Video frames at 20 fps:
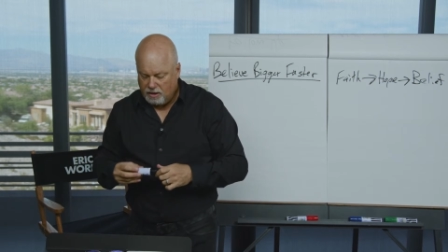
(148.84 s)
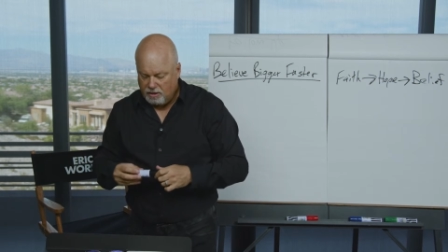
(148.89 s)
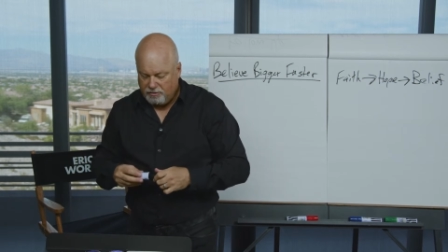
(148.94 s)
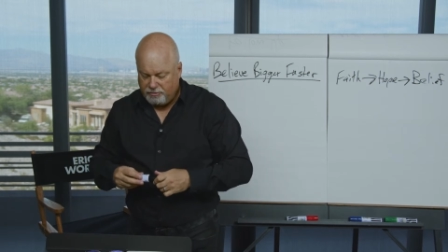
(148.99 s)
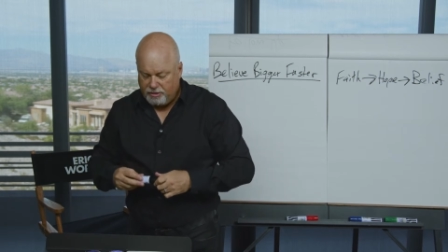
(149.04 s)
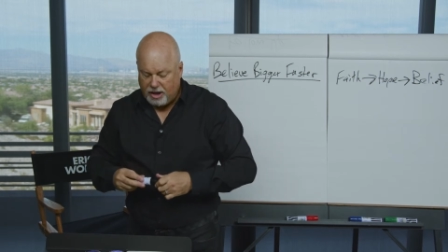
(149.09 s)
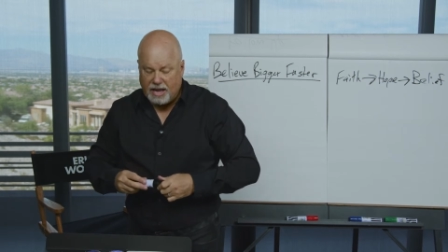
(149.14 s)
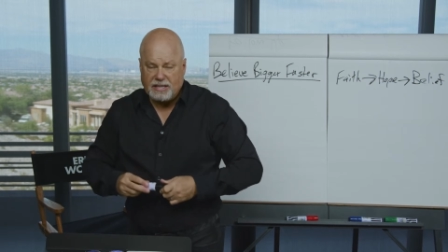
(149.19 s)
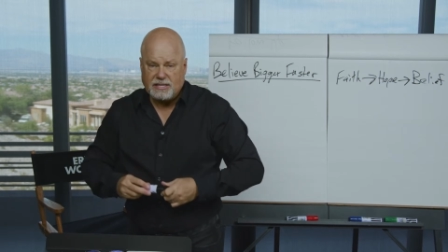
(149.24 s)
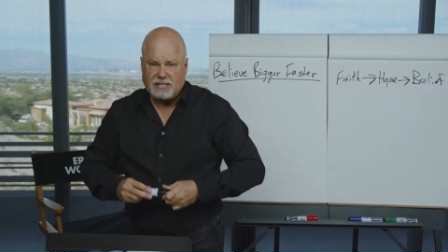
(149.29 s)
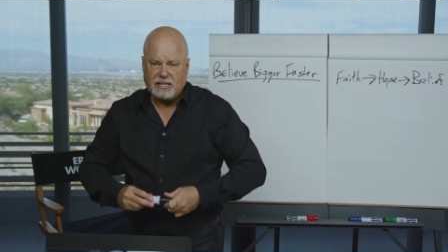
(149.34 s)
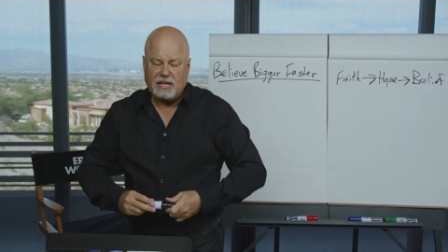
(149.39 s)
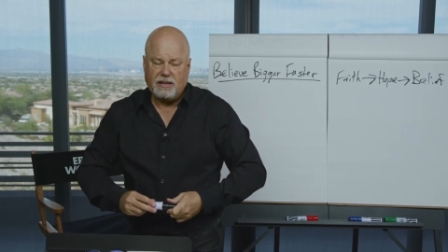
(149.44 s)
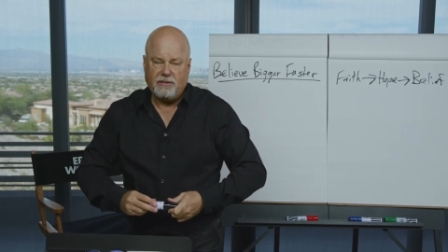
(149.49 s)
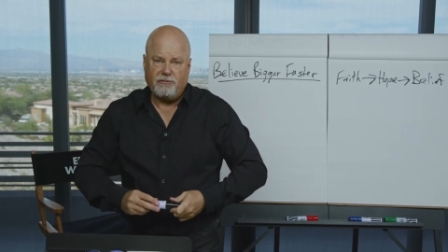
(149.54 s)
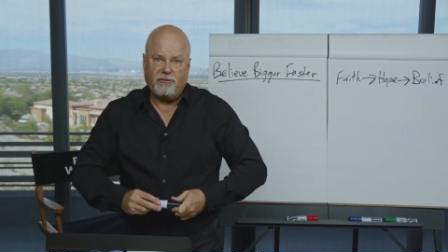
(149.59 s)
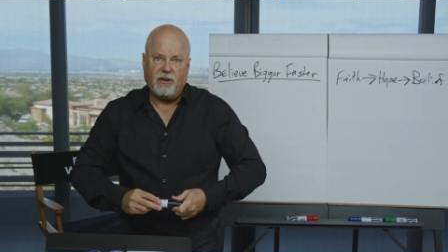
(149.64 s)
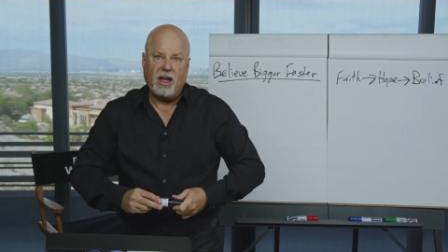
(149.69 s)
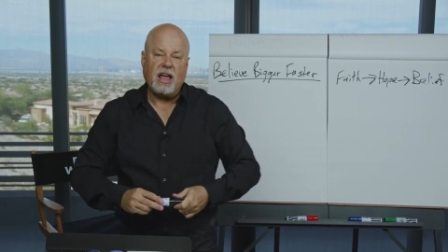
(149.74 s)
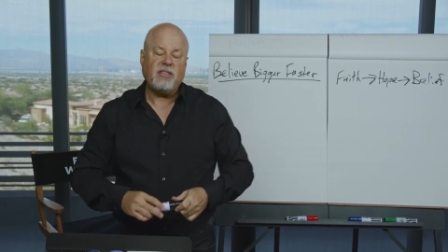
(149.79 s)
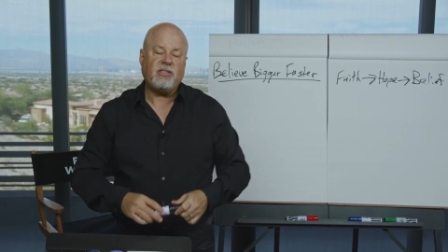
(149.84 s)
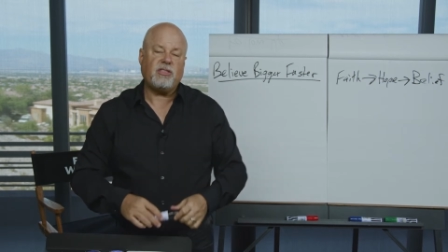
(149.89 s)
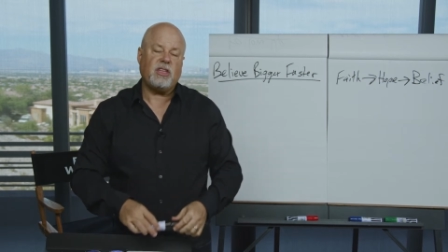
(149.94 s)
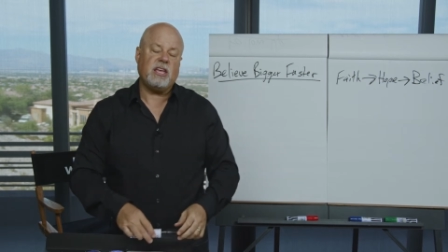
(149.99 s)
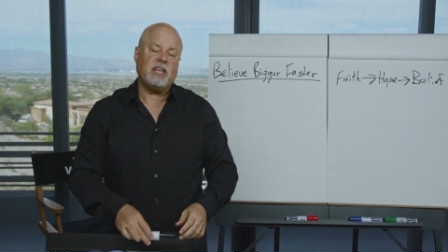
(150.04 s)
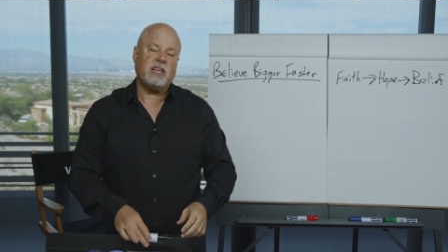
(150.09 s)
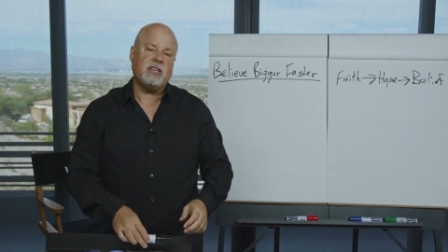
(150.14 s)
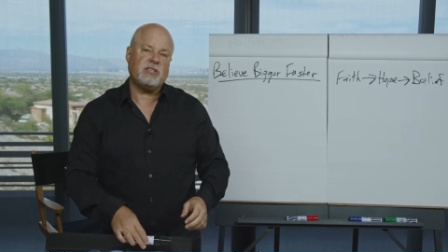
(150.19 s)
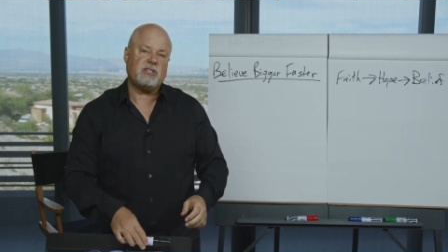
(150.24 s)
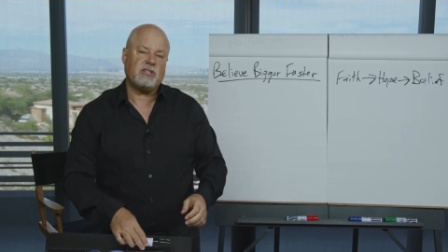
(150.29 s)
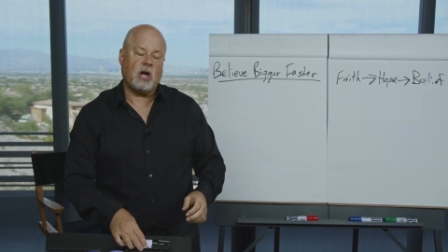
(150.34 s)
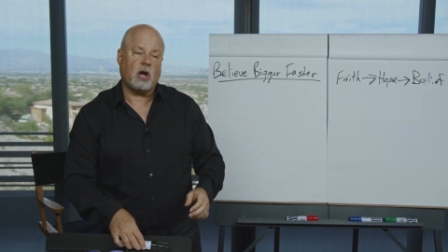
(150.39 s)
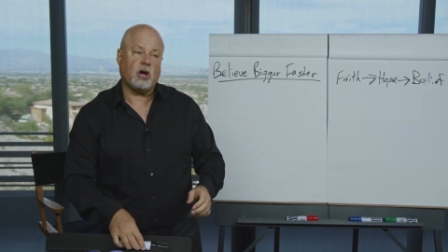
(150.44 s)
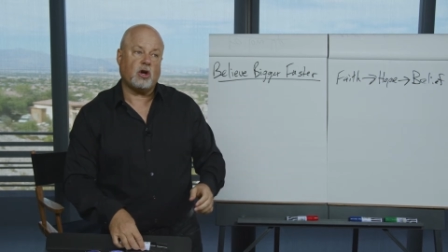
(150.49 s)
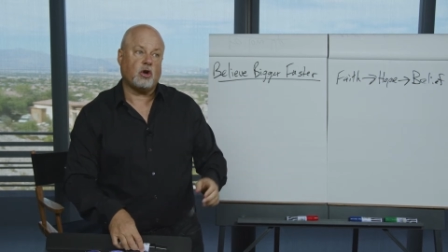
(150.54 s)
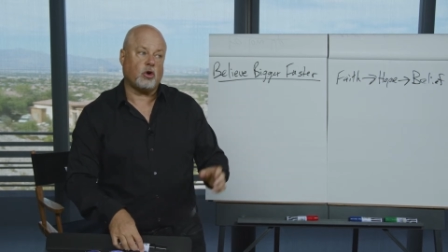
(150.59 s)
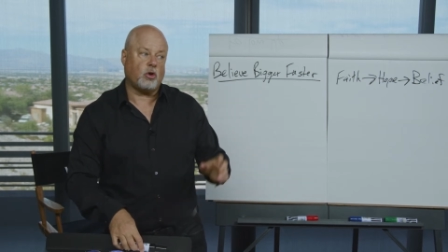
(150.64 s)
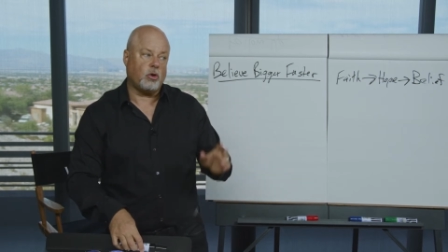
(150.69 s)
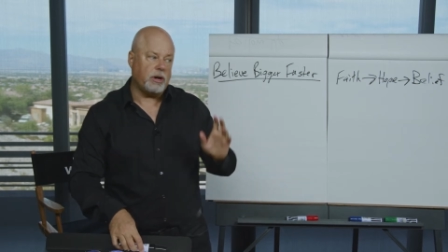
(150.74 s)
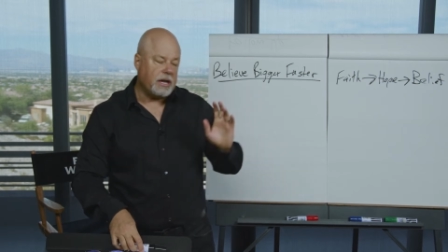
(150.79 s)
is
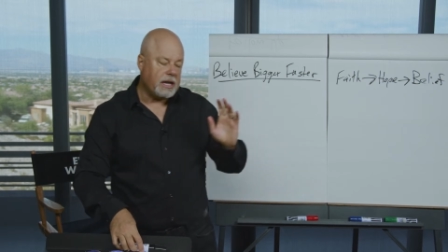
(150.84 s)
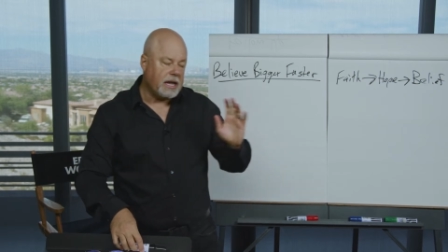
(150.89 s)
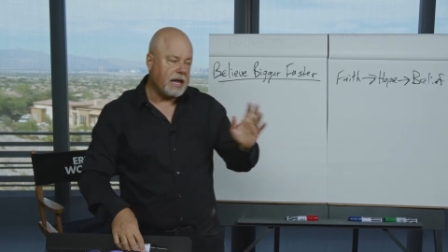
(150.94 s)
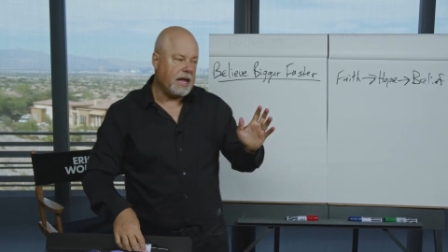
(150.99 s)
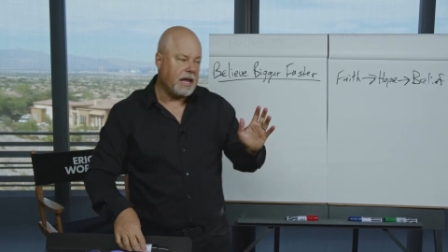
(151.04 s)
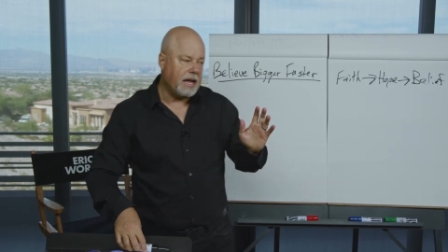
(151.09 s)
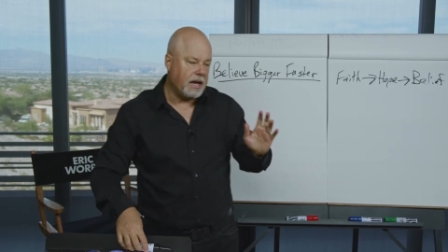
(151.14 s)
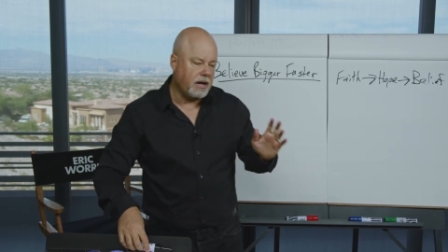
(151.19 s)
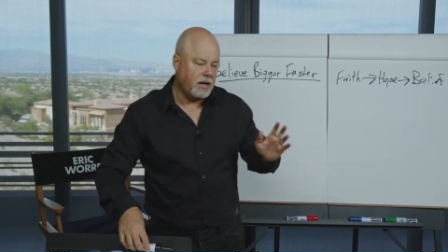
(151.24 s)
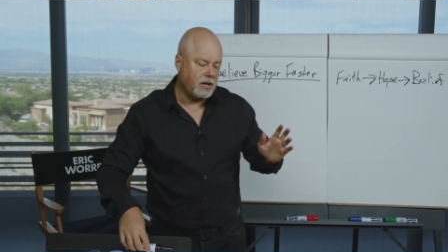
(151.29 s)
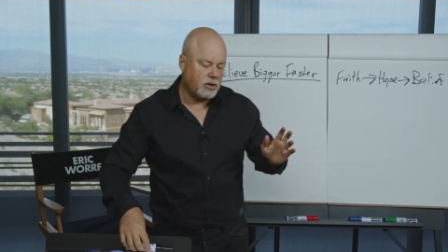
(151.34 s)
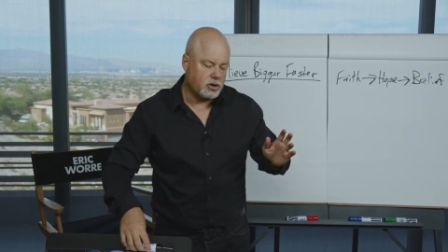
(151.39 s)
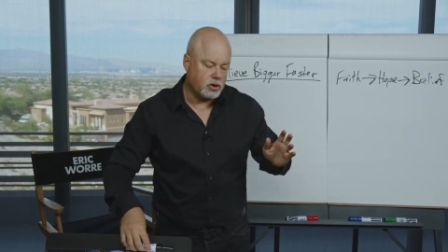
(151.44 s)
agreeing